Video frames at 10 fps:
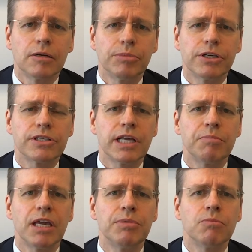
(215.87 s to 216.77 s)
because they
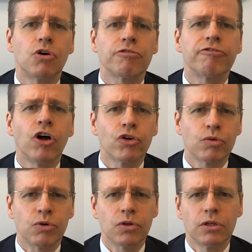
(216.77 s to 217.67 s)
may be more
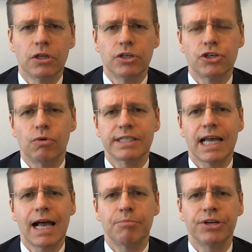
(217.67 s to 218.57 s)
vulnerable to what's
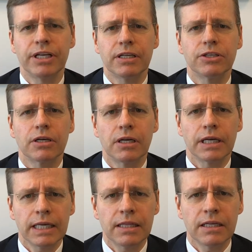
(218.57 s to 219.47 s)
happening
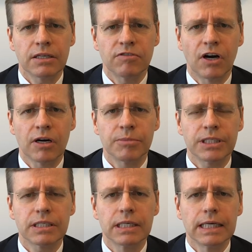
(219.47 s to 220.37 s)
in the environment.